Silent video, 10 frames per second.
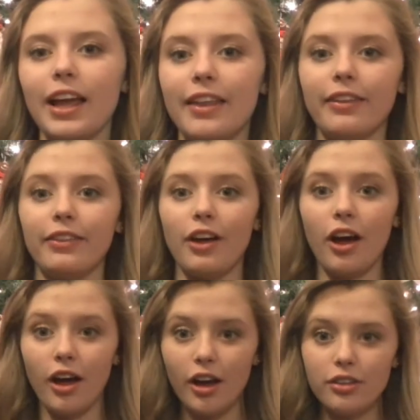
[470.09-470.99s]
And the
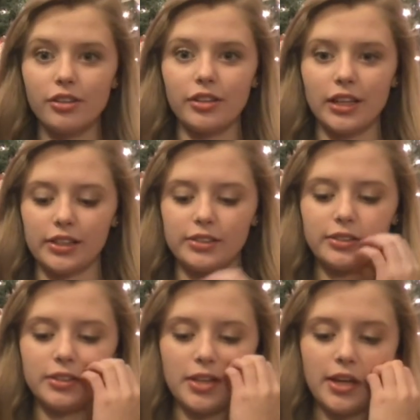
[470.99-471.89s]
other
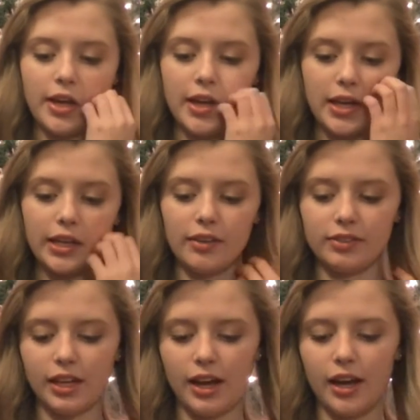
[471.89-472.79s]
NYX gift
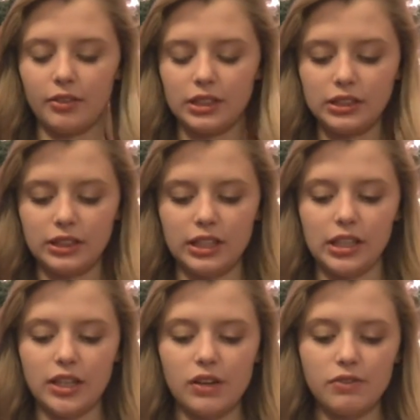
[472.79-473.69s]
set I
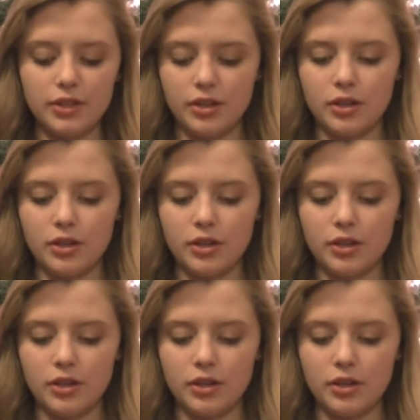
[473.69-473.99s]
received